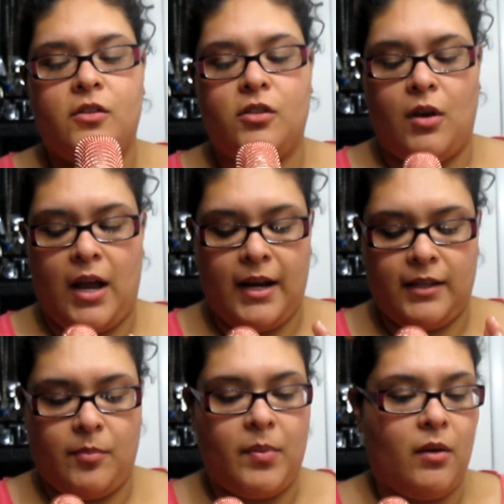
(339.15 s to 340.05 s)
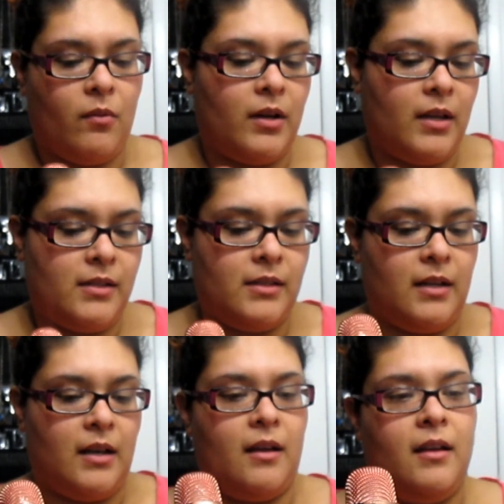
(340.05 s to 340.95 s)
So I got the pink one because
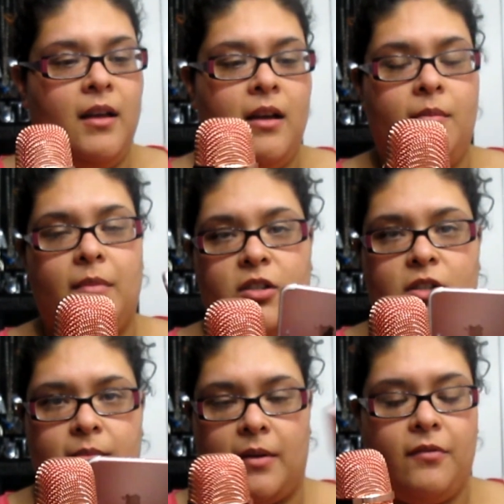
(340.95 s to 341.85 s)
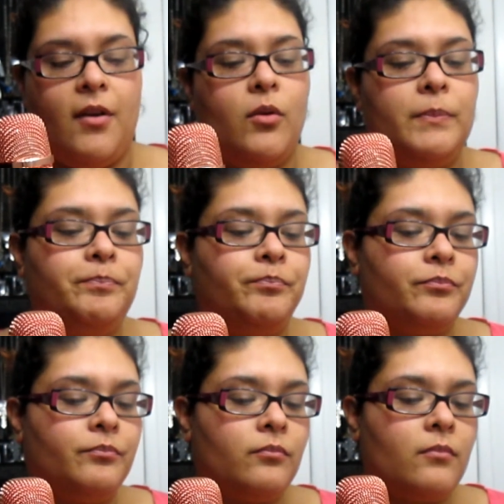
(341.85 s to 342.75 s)
it matches my phone.
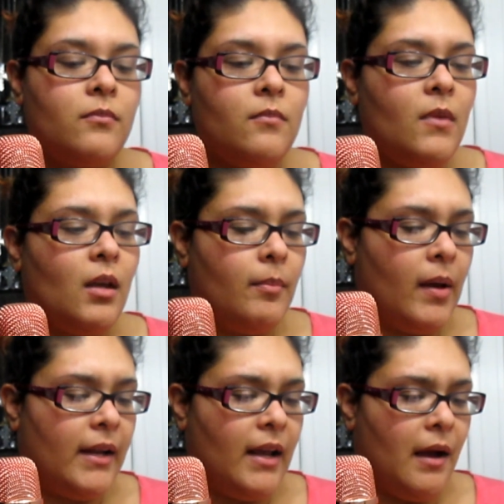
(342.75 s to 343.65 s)
But